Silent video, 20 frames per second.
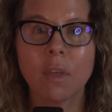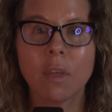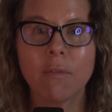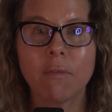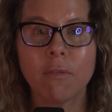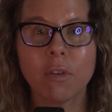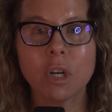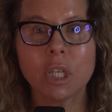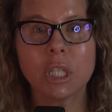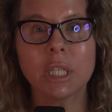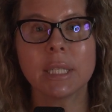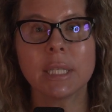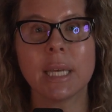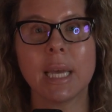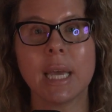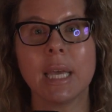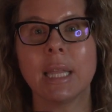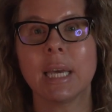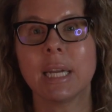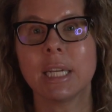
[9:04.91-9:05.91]
the first
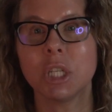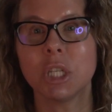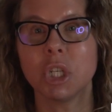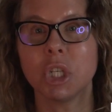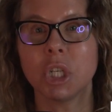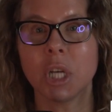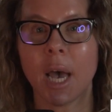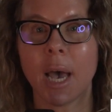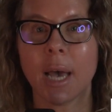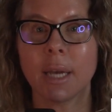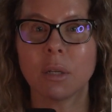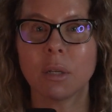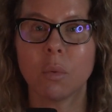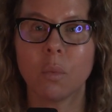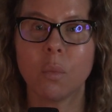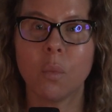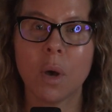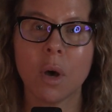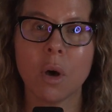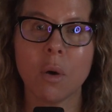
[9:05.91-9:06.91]
thing that is checked
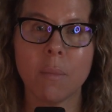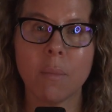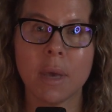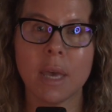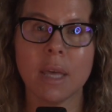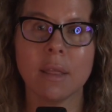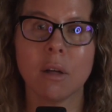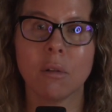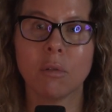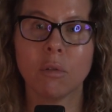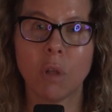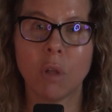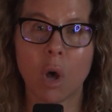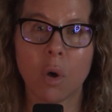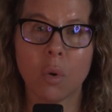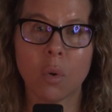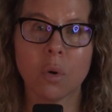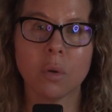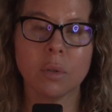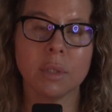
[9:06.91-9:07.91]
will be the
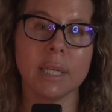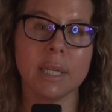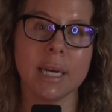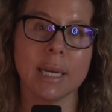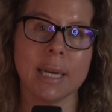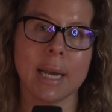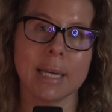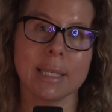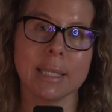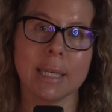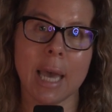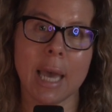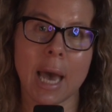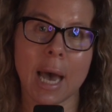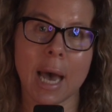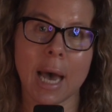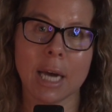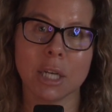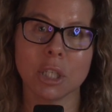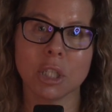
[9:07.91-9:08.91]
local DNS
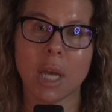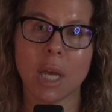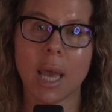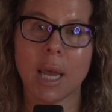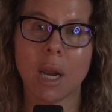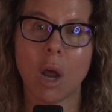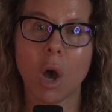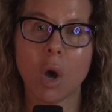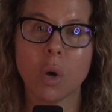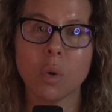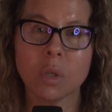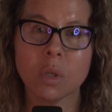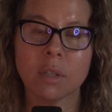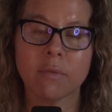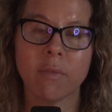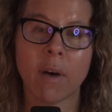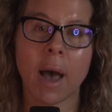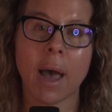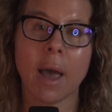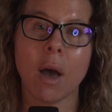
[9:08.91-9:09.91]
cache and
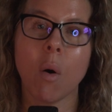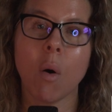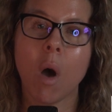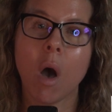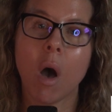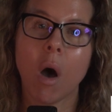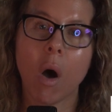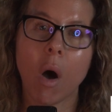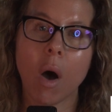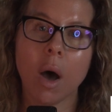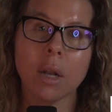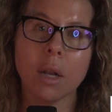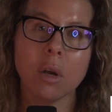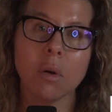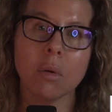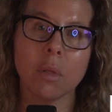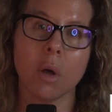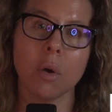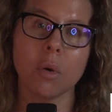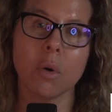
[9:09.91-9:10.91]
host file on
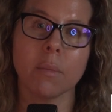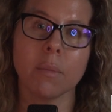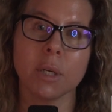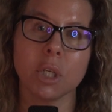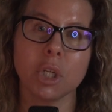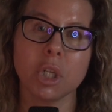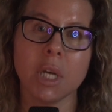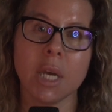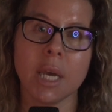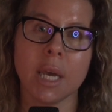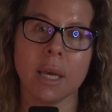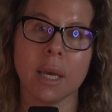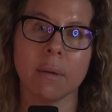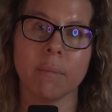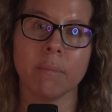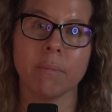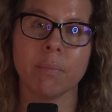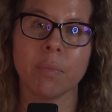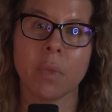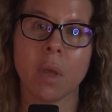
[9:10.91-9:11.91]
your local
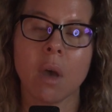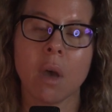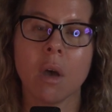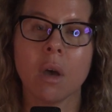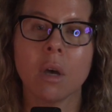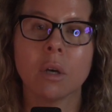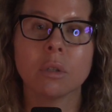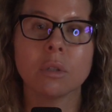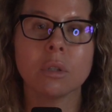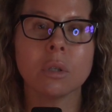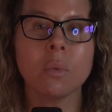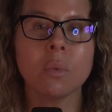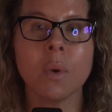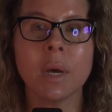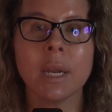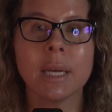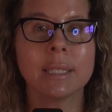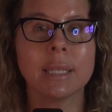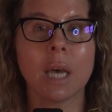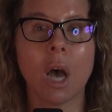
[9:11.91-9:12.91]
machine. So
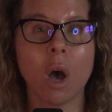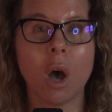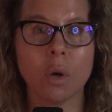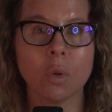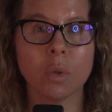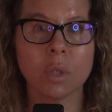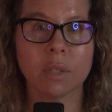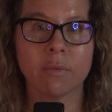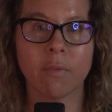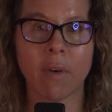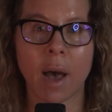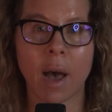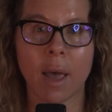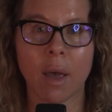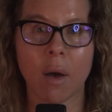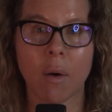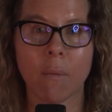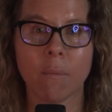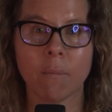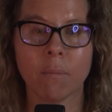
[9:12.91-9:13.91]
what is a host
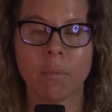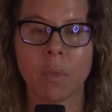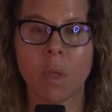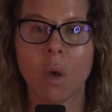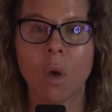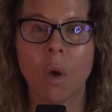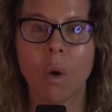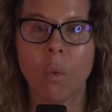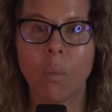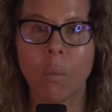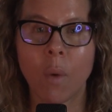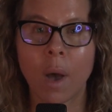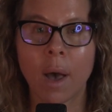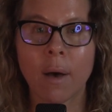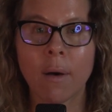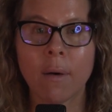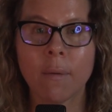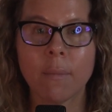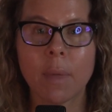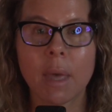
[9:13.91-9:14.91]
file?
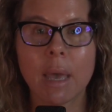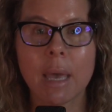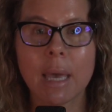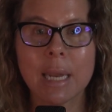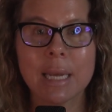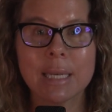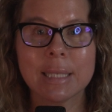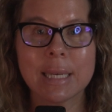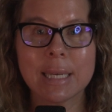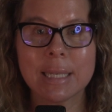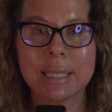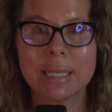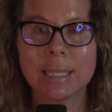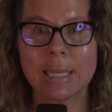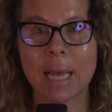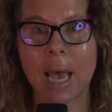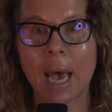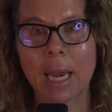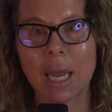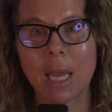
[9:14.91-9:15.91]
Well, it is a
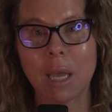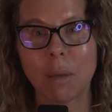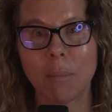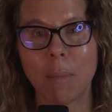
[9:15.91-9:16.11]
static